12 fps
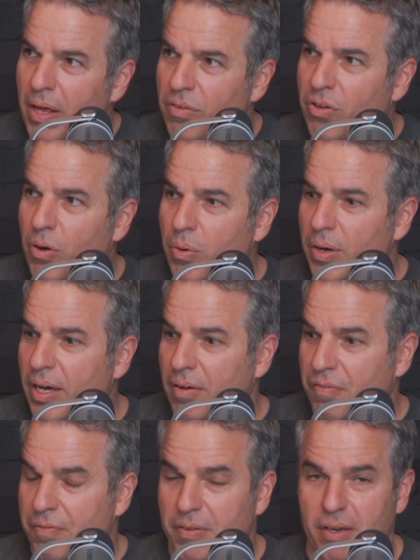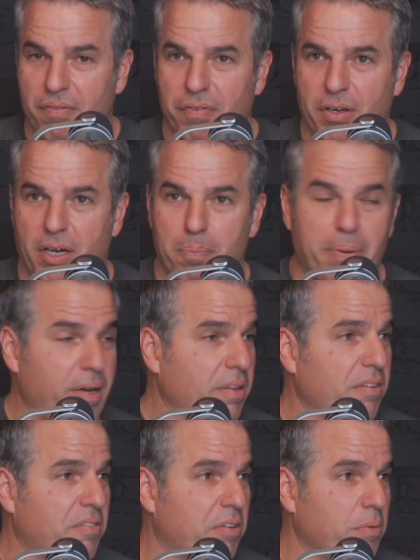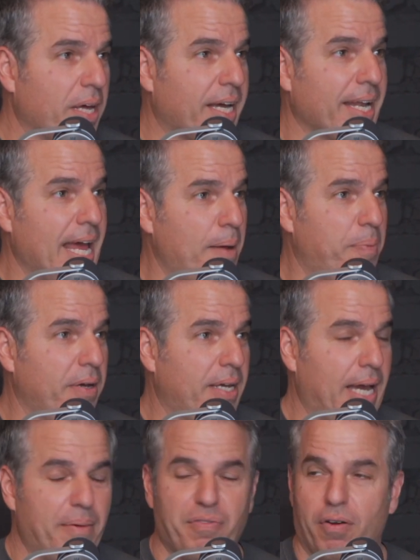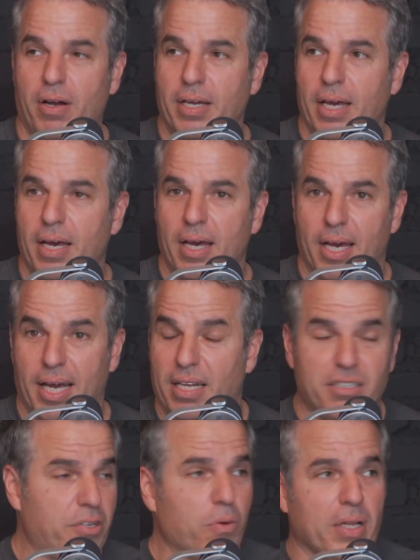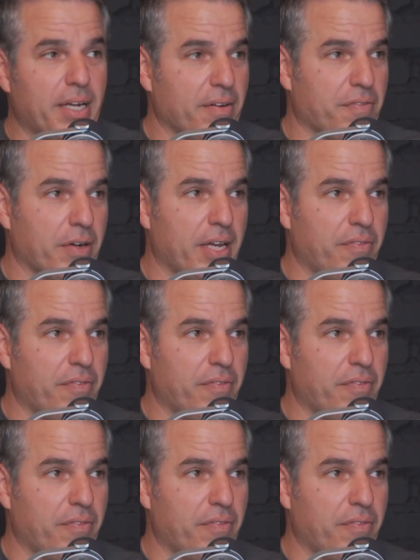So if if you compare this to like a Napa Cab Franc, yeah. it is totally different.